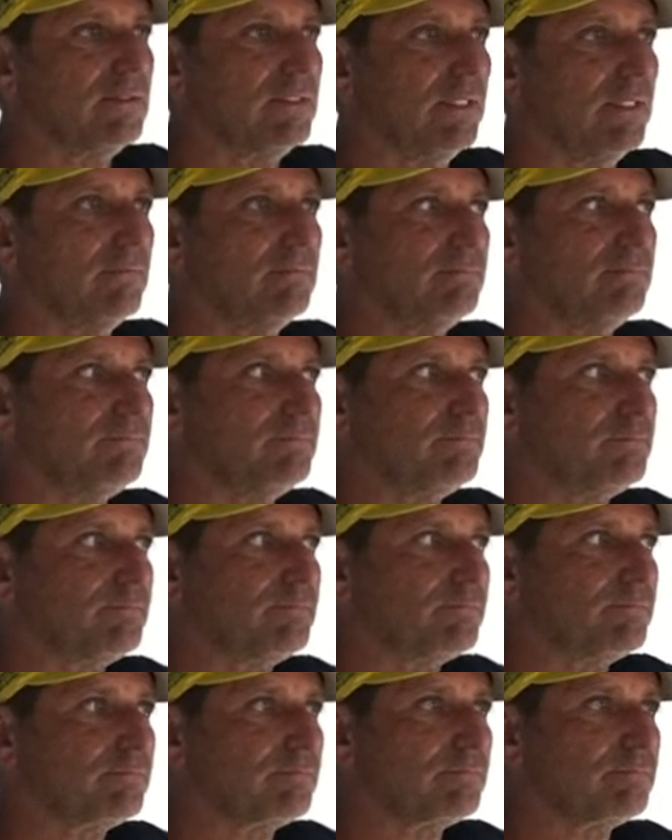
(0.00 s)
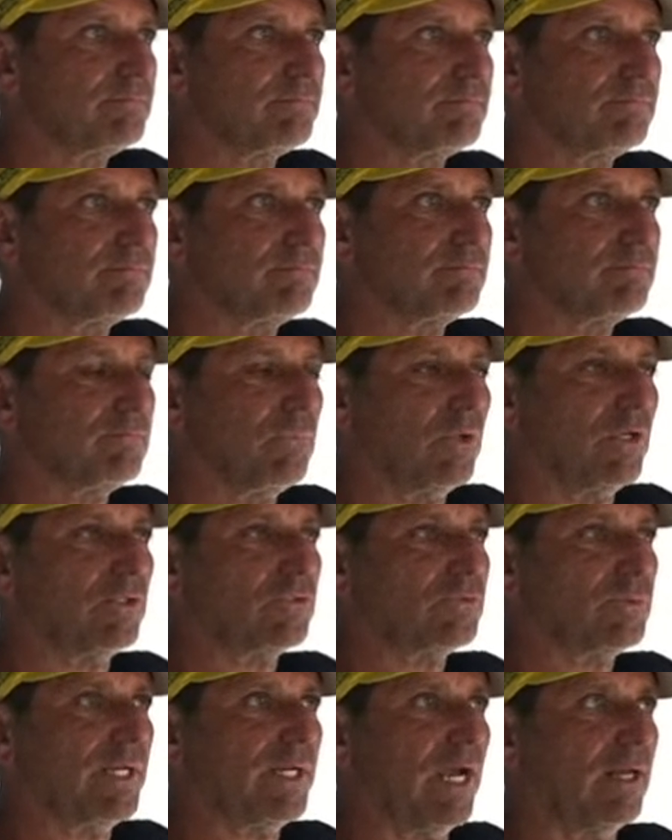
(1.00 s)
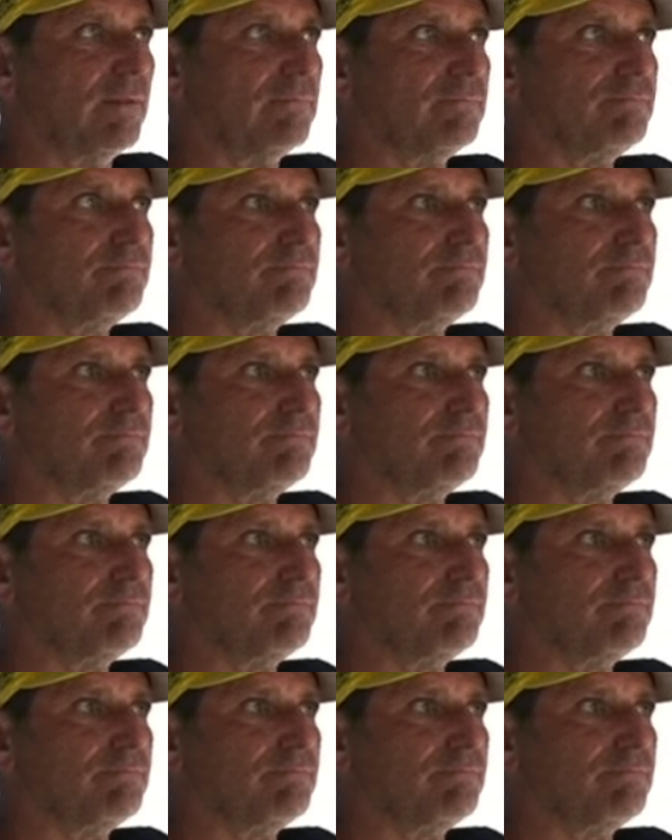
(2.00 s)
Yep. What else we got?